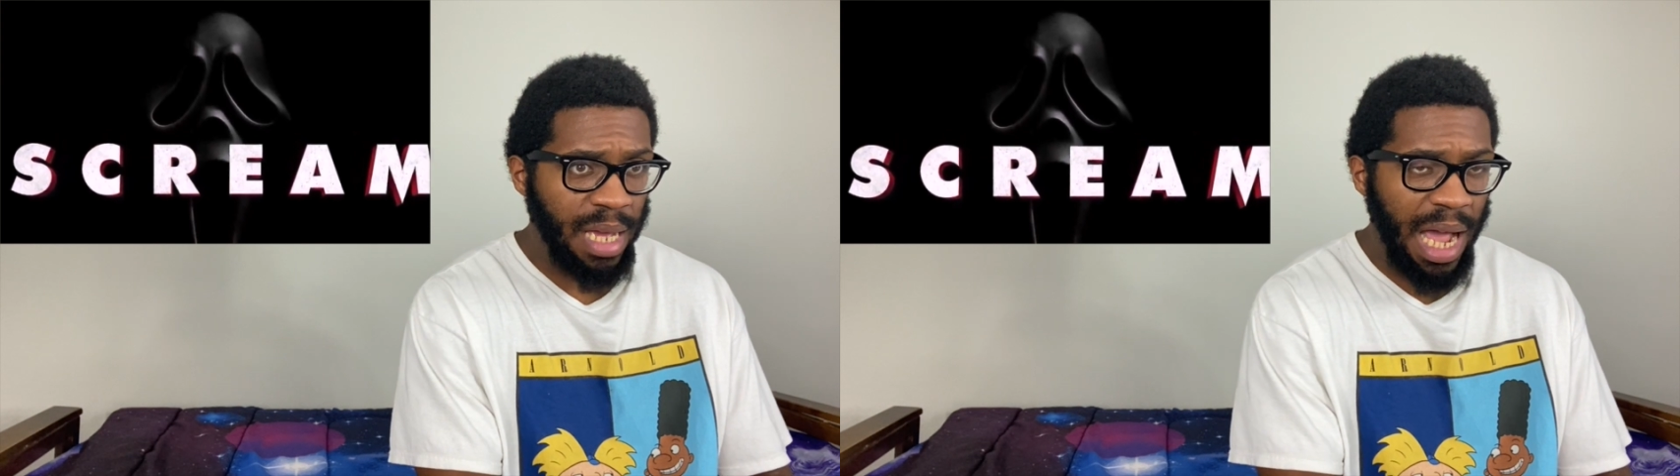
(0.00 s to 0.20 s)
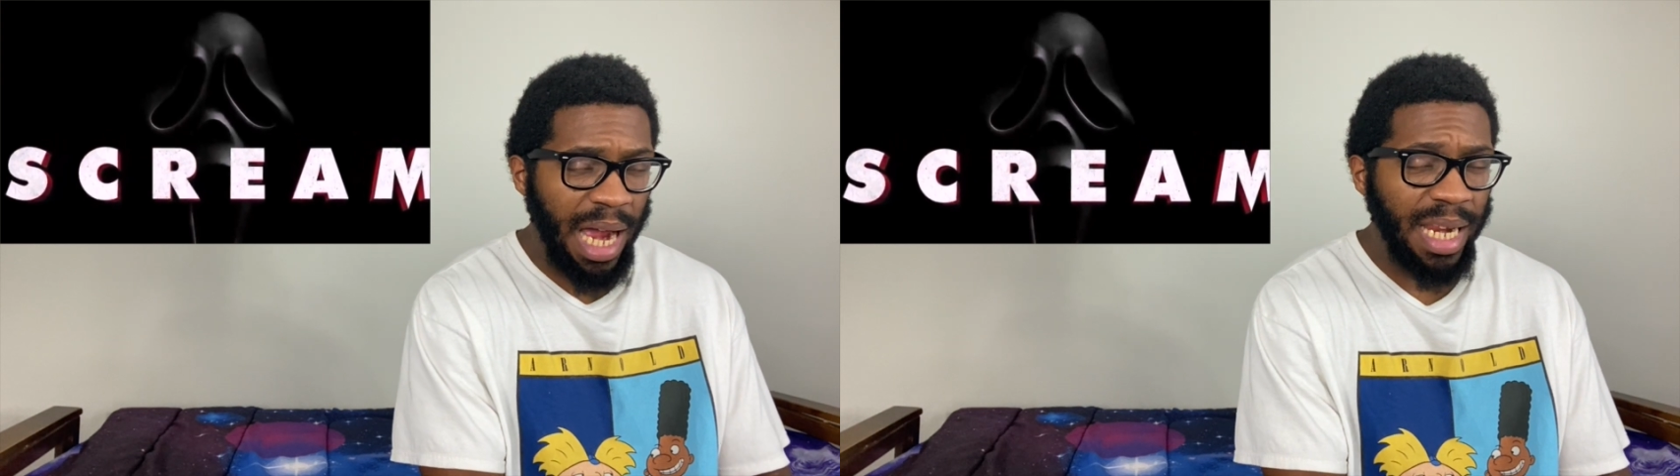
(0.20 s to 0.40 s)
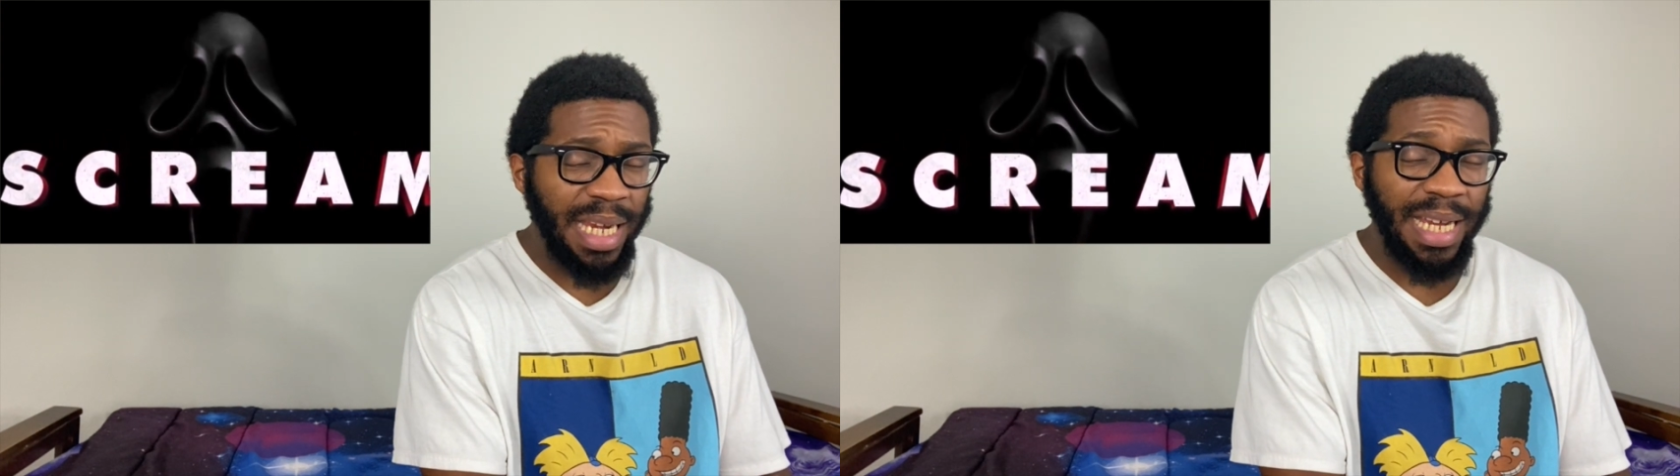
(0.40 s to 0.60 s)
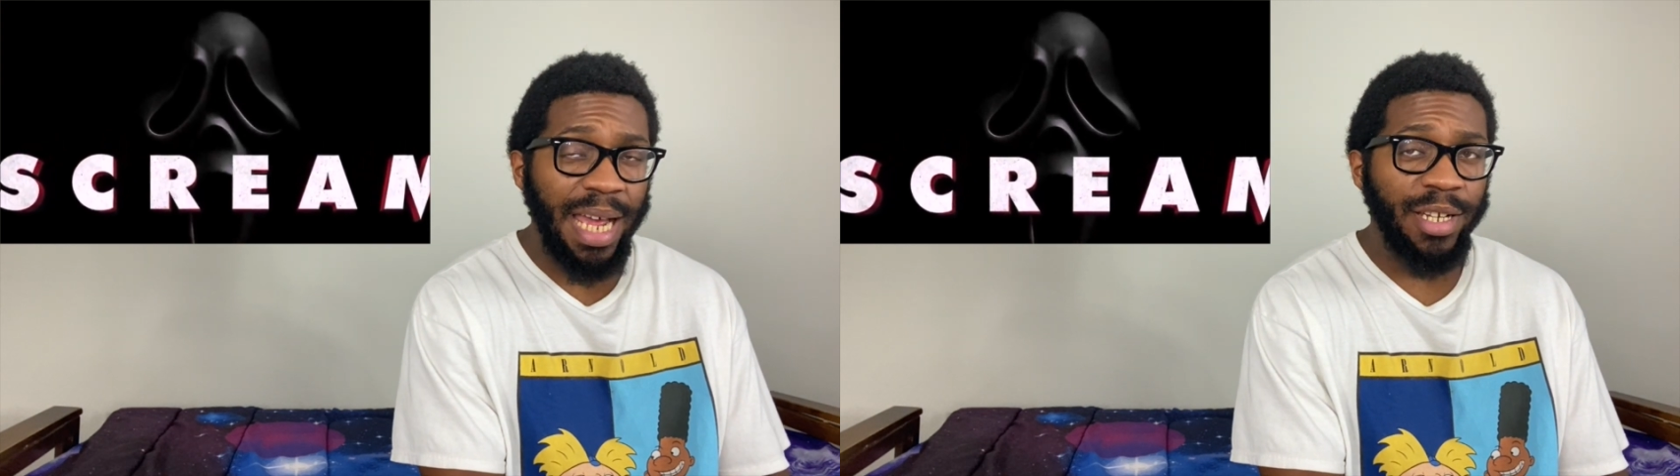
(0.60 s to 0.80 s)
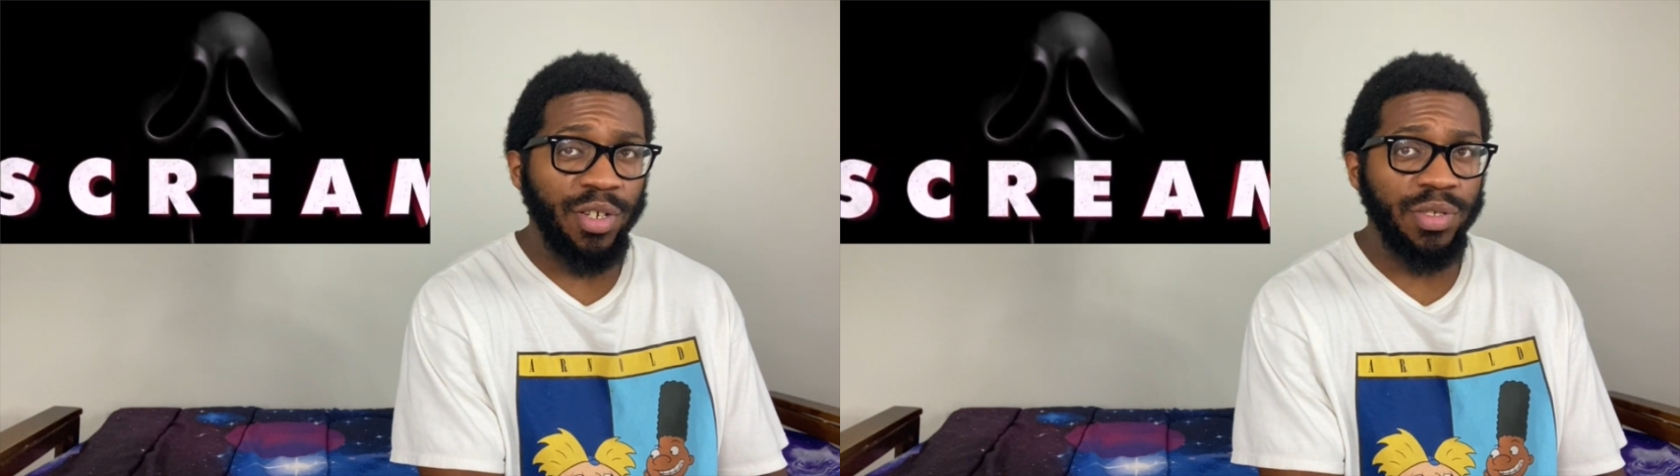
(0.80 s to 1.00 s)
I did
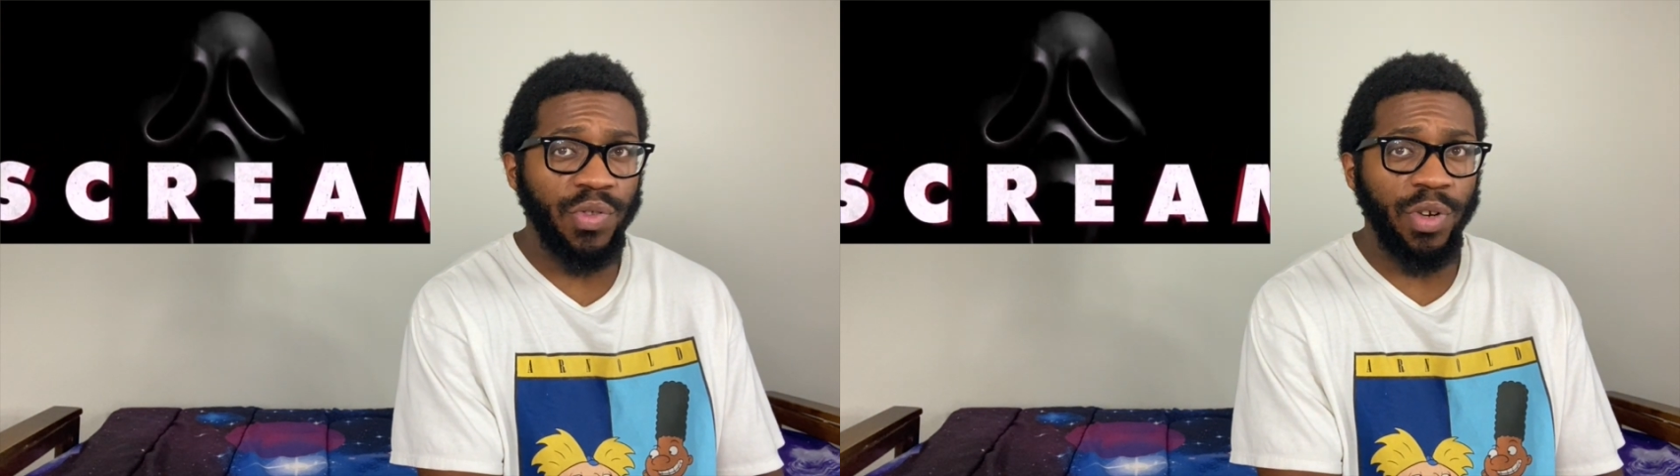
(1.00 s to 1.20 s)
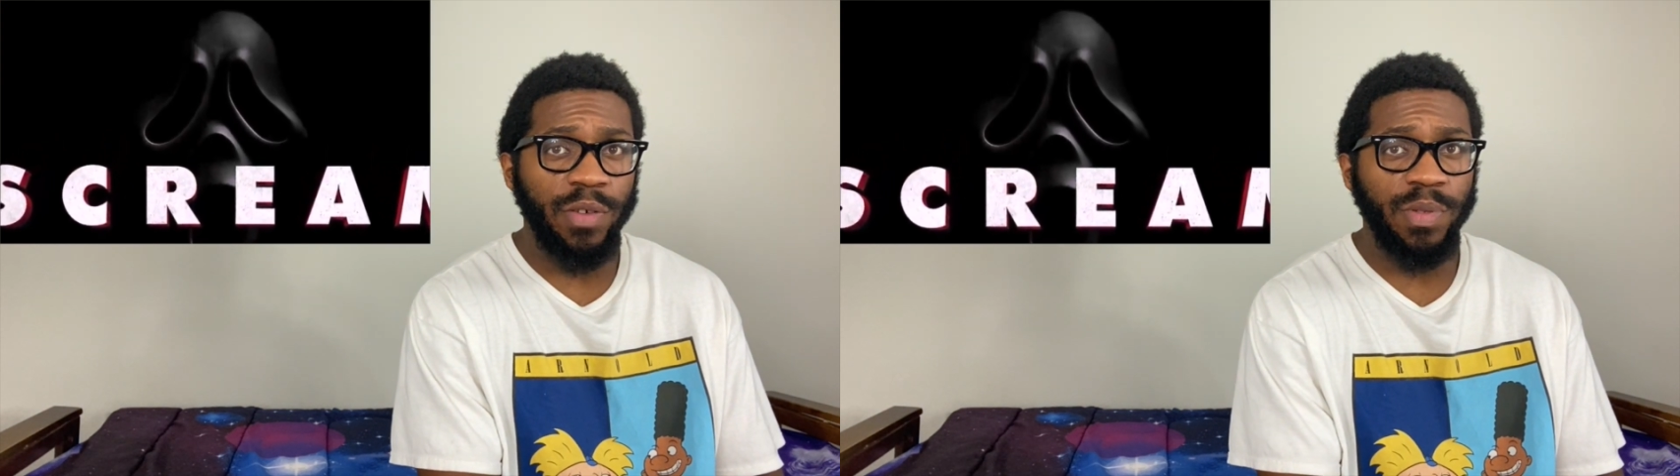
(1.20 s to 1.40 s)
not know Scream